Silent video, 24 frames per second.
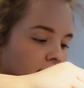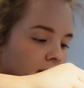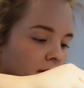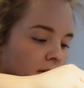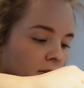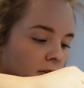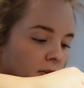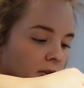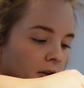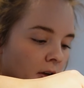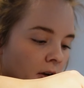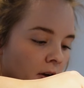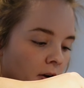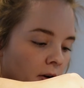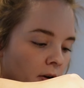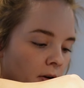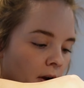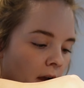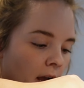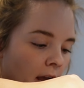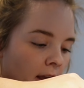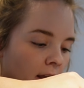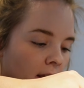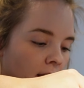So
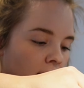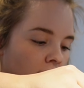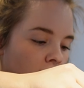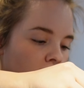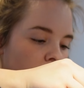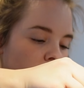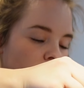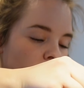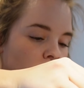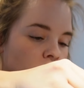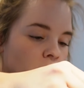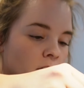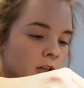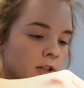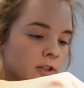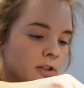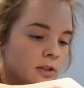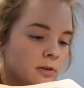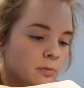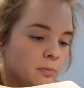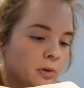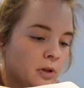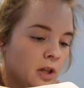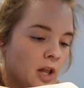I
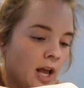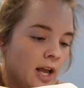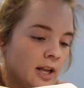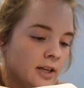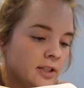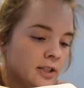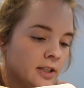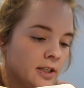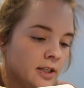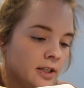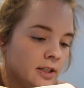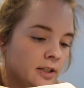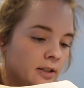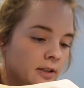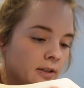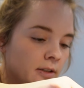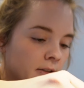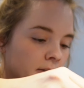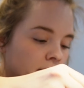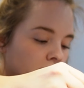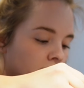just planted